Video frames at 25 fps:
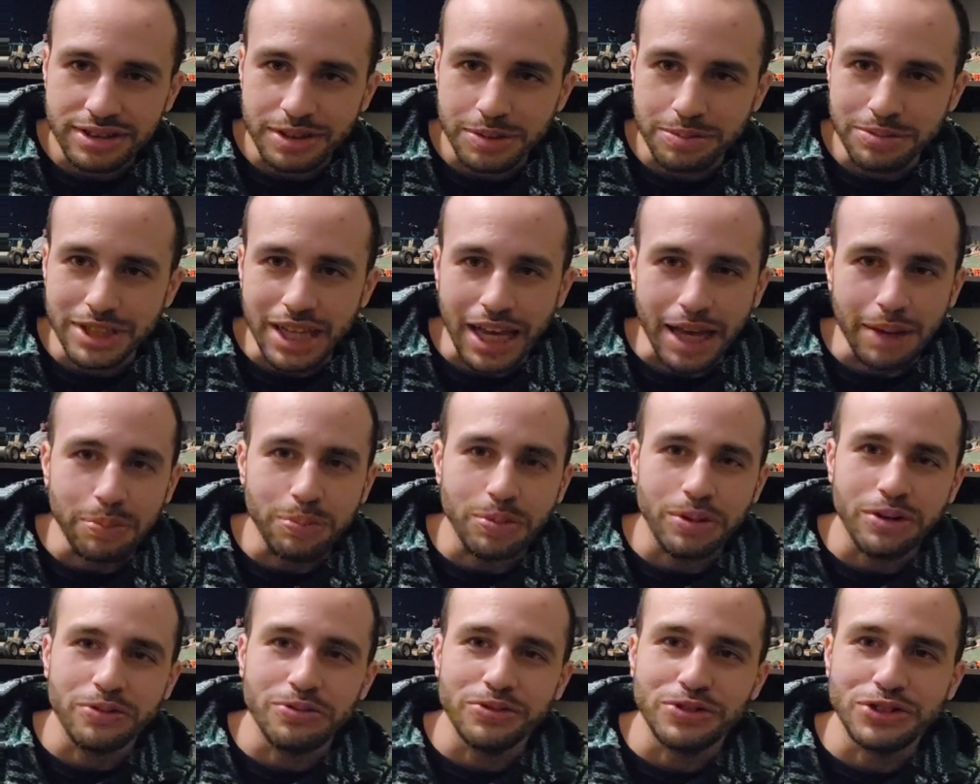some
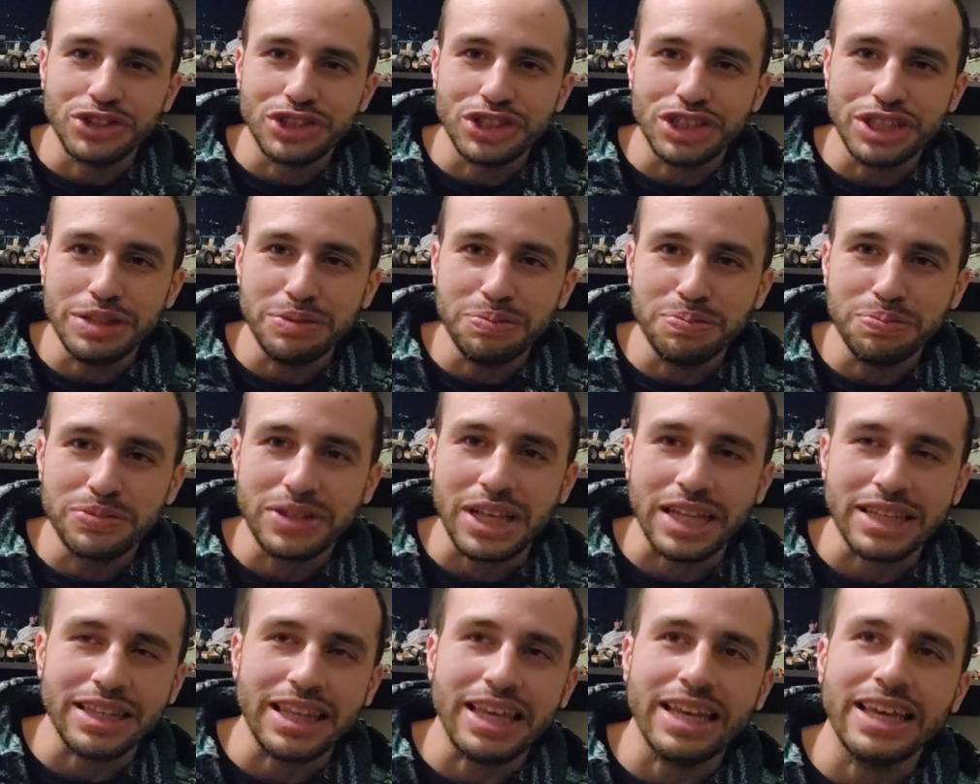type of jeep
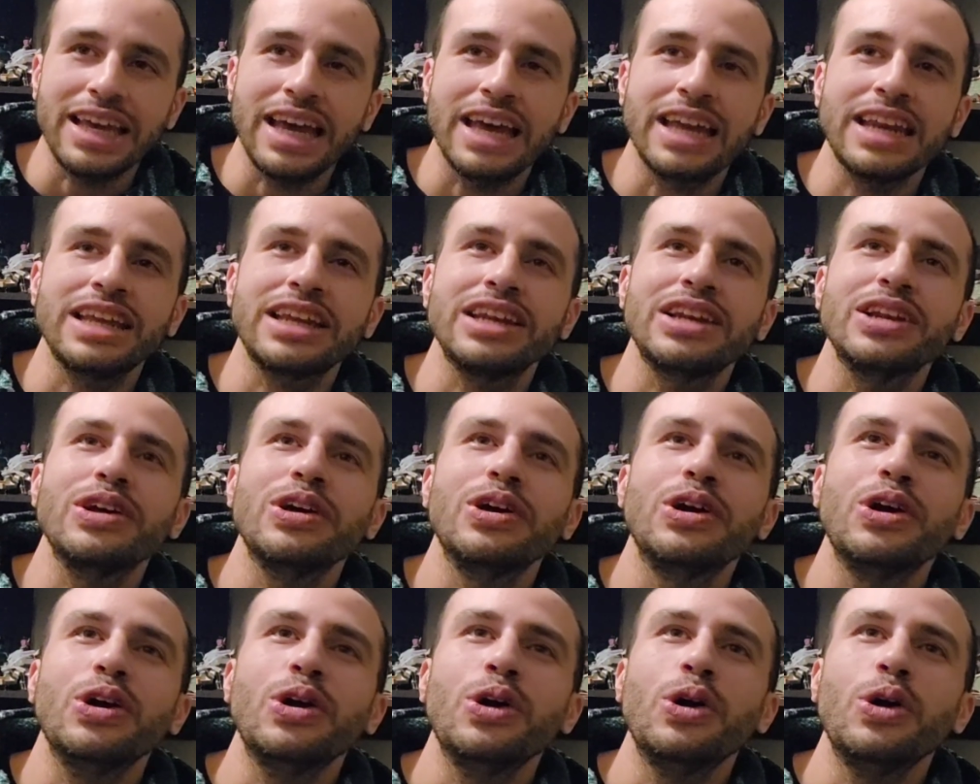that they get in,
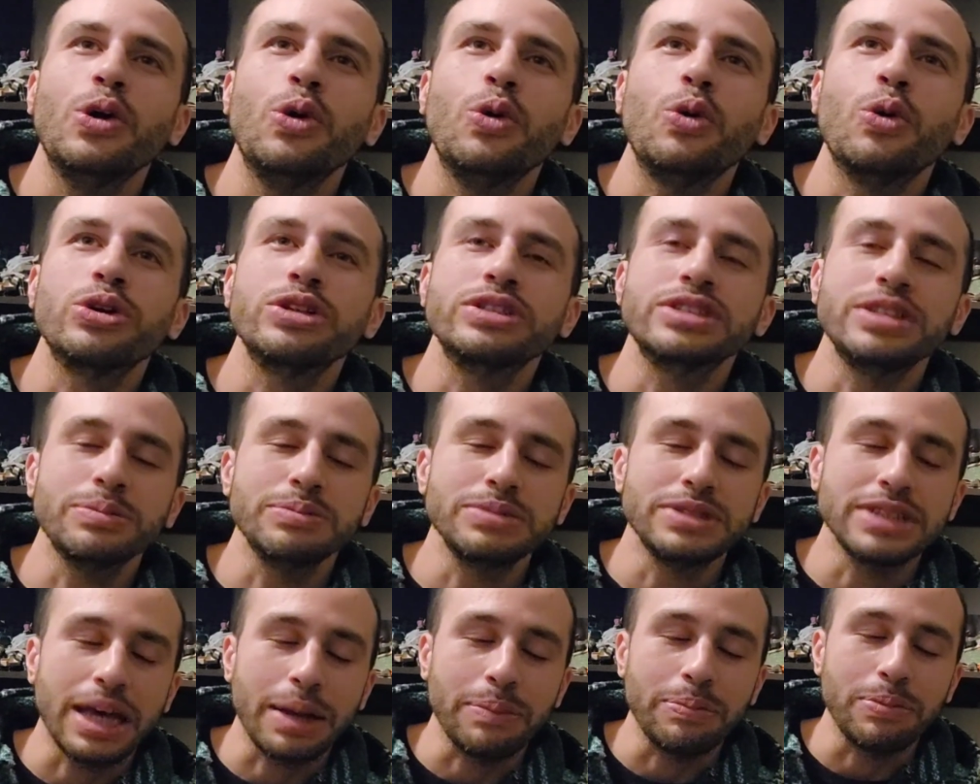or
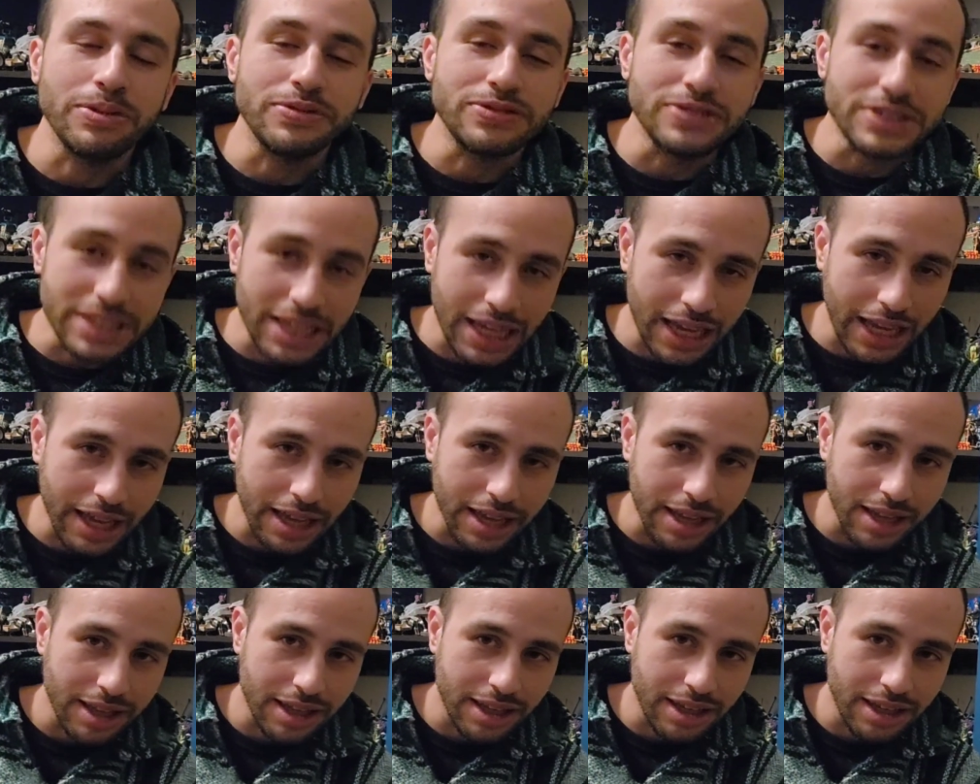some type of tank.